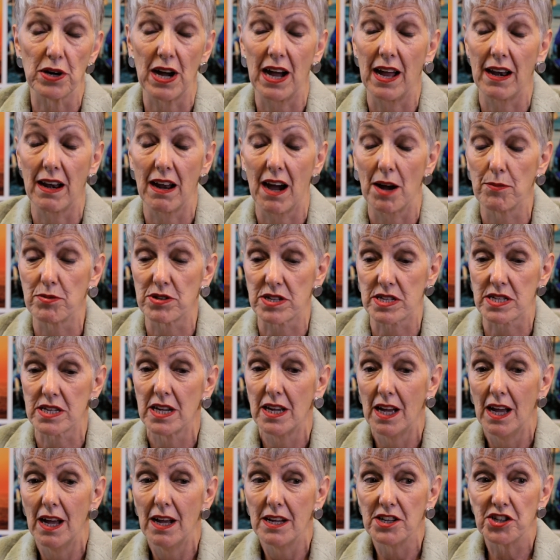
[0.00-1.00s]
And I was
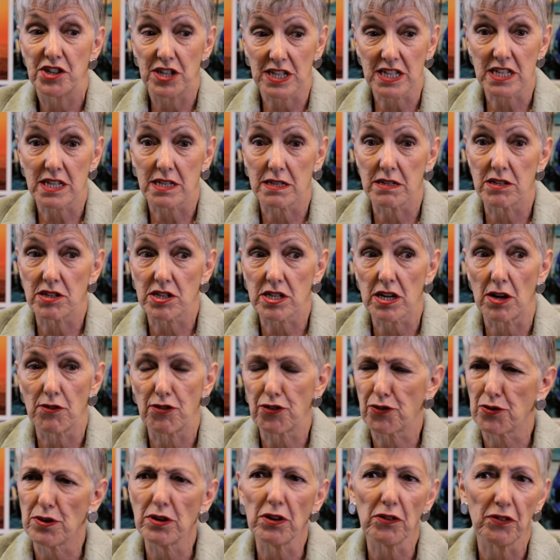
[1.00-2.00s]
just so
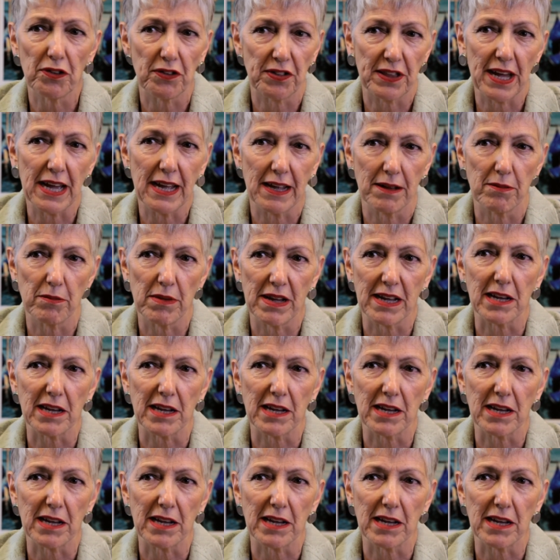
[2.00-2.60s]
thrilled that they